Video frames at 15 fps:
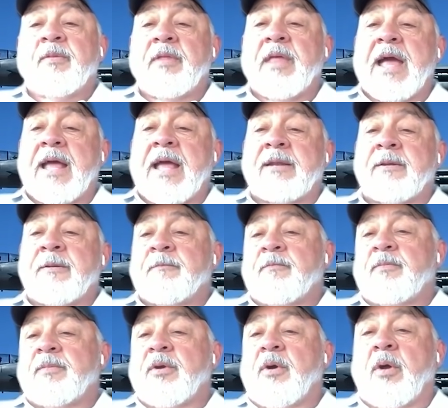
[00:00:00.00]
that
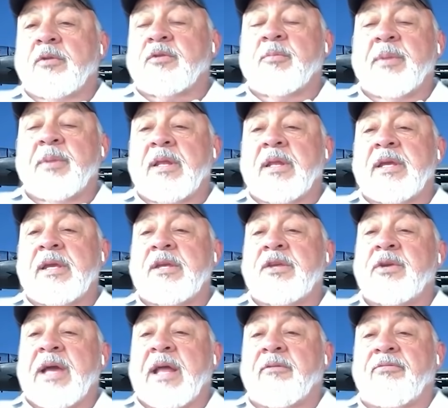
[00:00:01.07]
ultimately
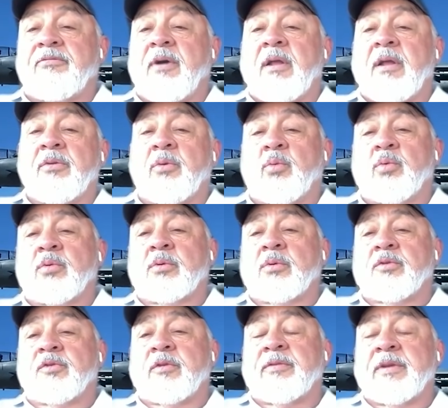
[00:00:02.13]
you got to follow the
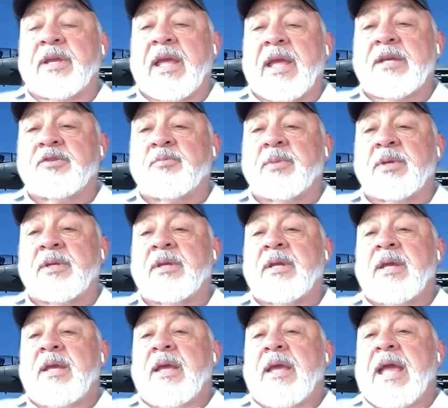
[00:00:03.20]
rules of engagement,
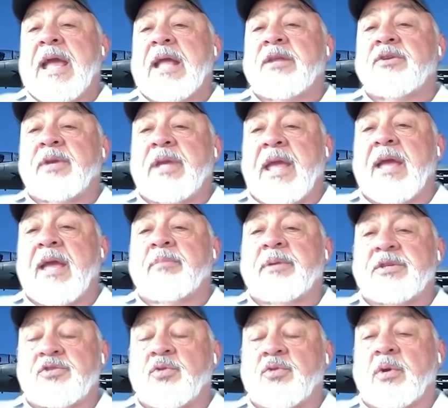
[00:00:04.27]
and you can't
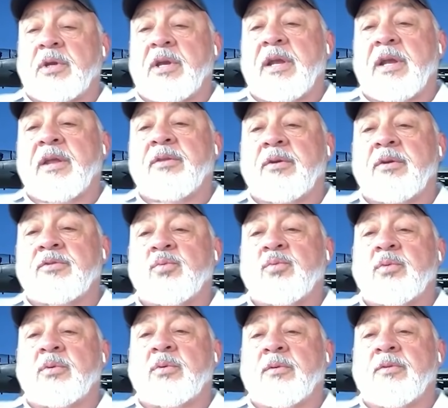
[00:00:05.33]
be shortcutting those
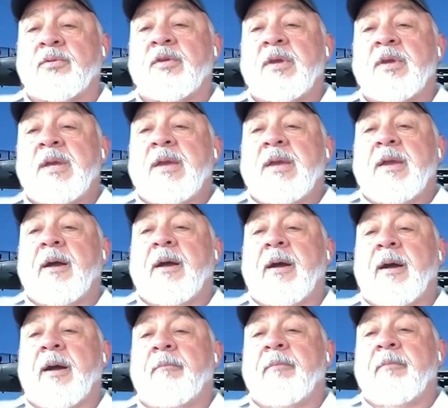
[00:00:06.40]
rules.
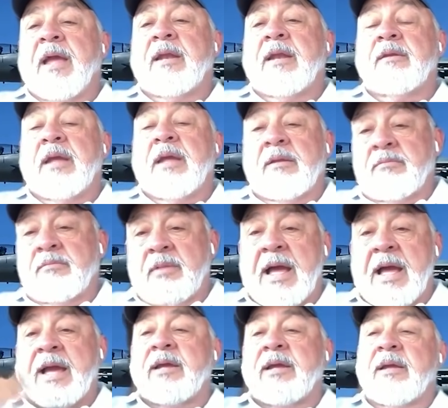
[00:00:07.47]
Um, and and
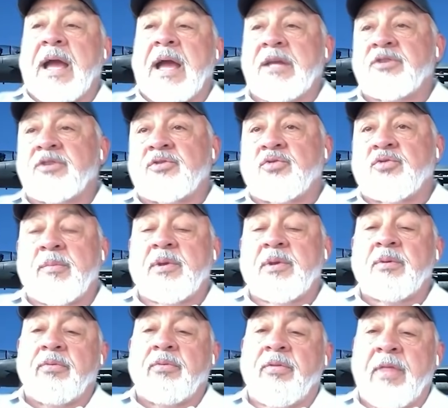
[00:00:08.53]
I, I
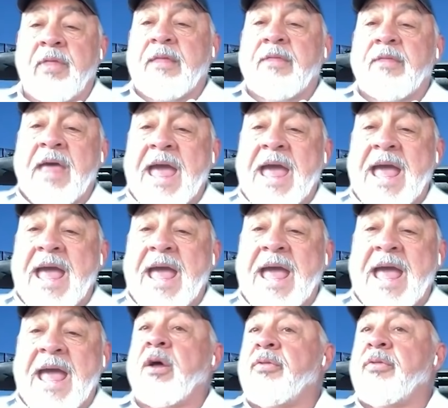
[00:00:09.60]
attribute th- that
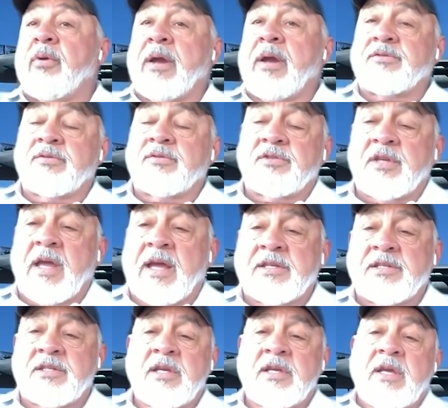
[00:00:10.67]
and other
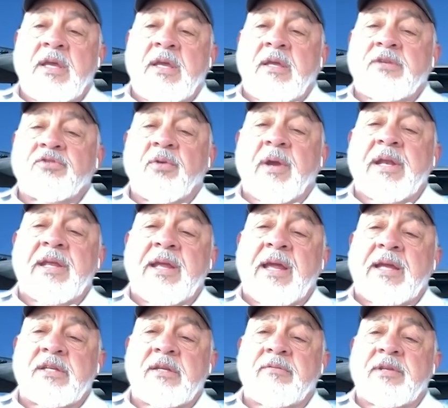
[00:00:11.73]
exercise training
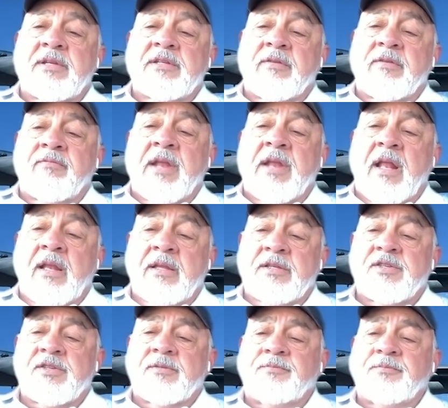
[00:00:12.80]
activities of
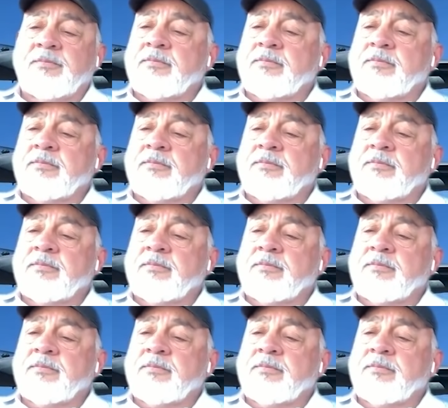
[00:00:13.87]
Nellis